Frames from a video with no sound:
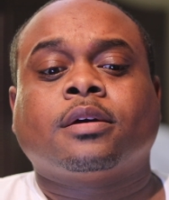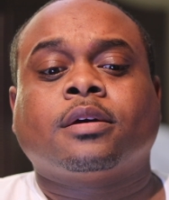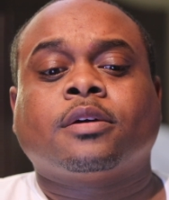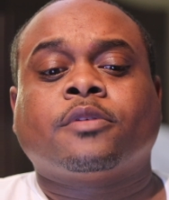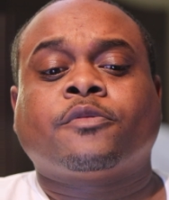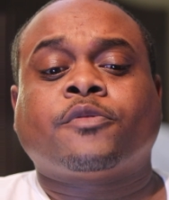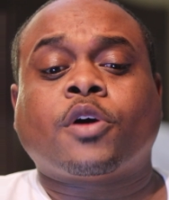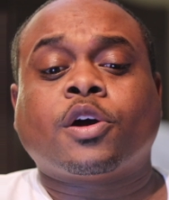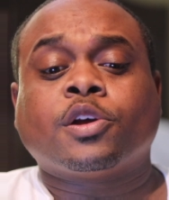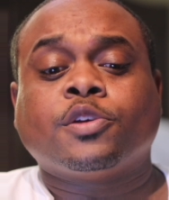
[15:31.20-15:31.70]

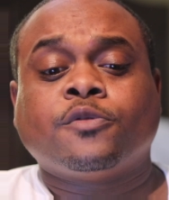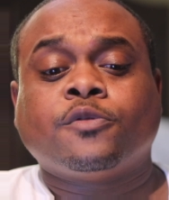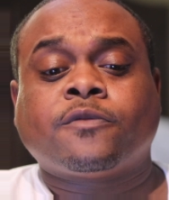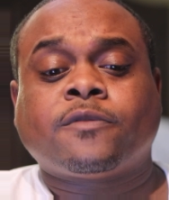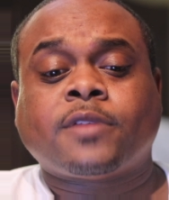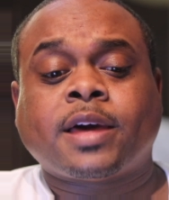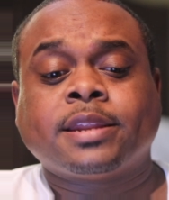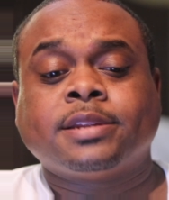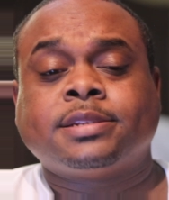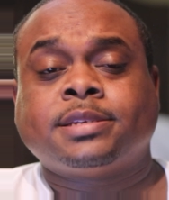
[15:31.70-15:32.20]
For all you
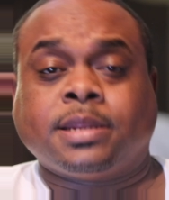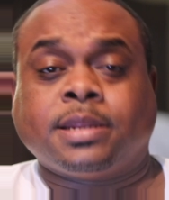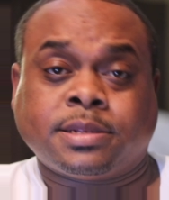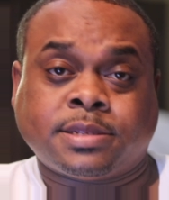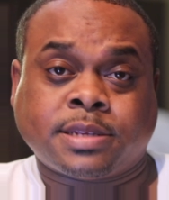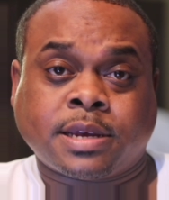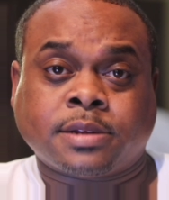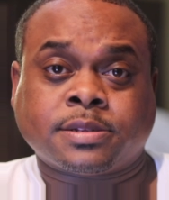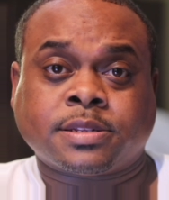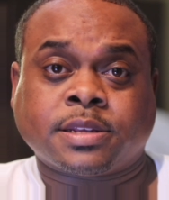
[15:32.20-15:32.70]
flight
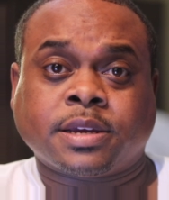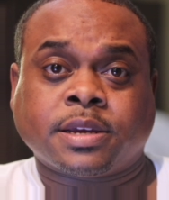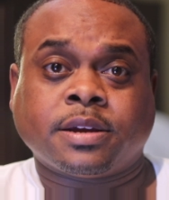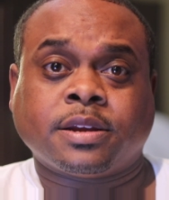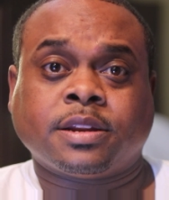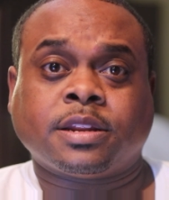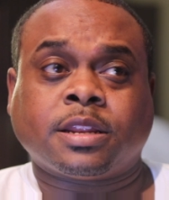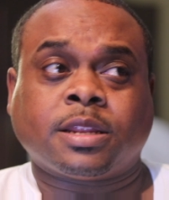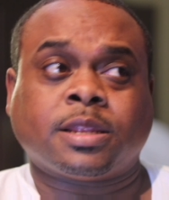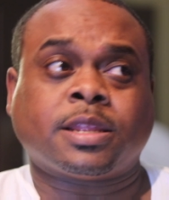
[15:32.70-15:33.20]
attendants out
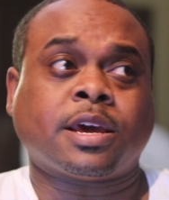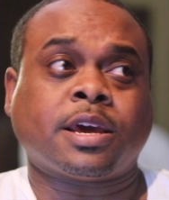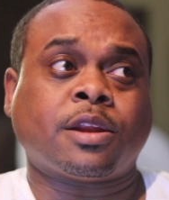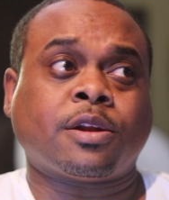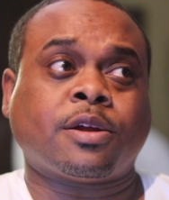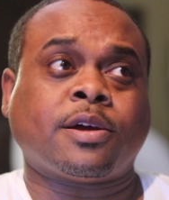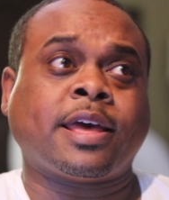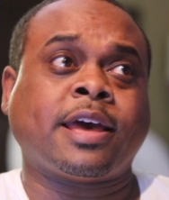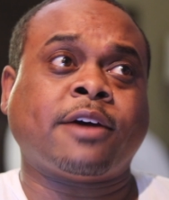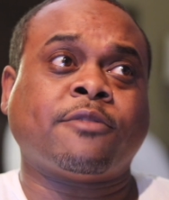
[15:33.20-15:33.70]
there
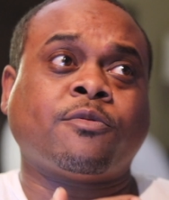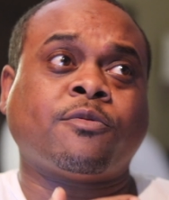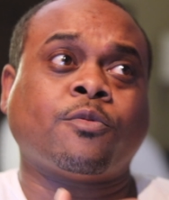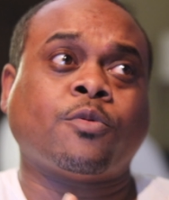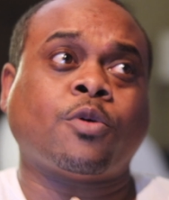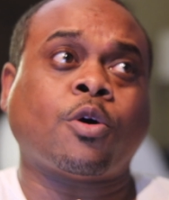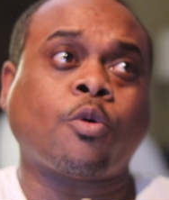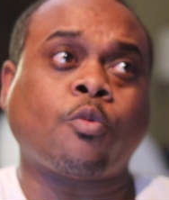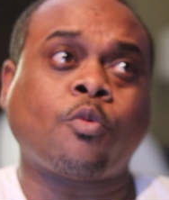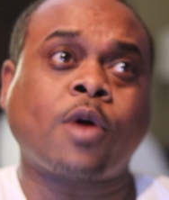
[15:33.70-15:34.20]
that
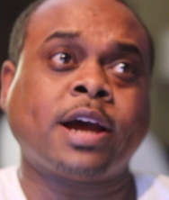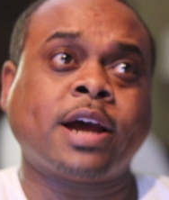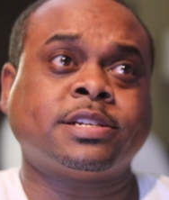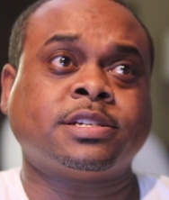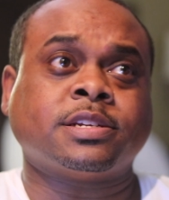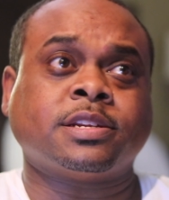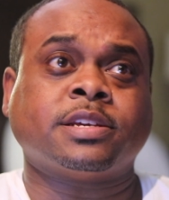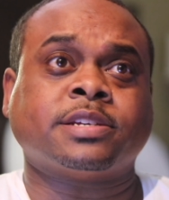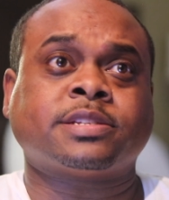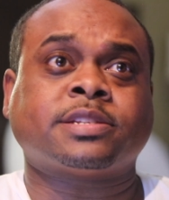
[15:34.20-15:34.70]
are
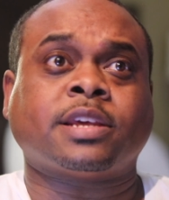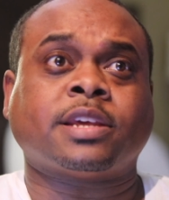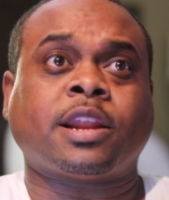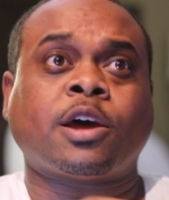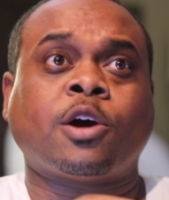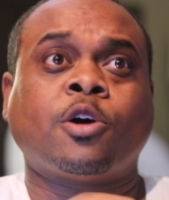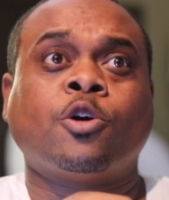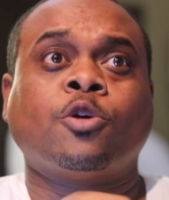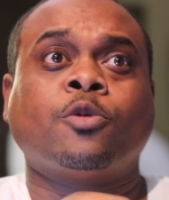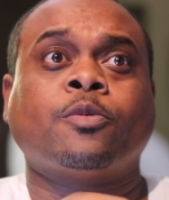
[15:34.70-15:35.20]
watching this, and
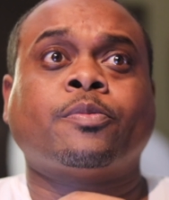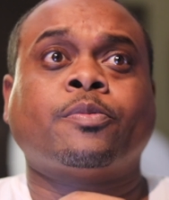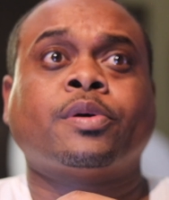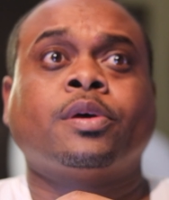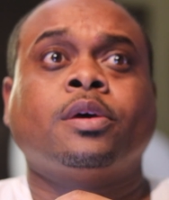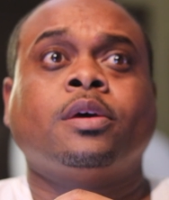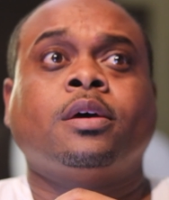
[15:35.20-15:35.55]
I hope